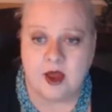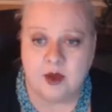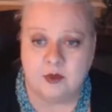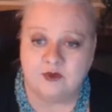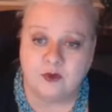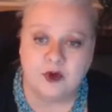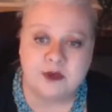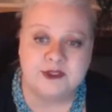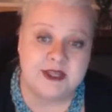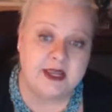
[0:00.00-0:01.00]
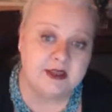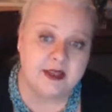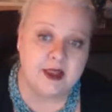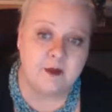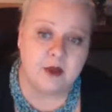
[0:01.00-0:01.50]
before you send
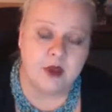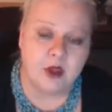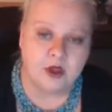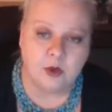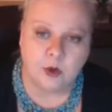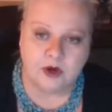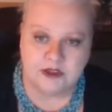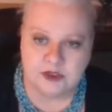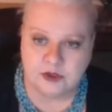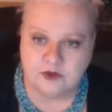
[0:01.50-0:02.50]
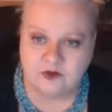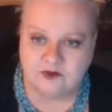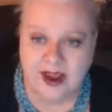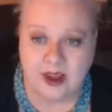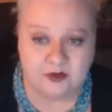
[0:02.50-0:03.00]
them your digital
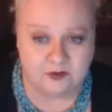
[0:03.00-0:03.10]
file,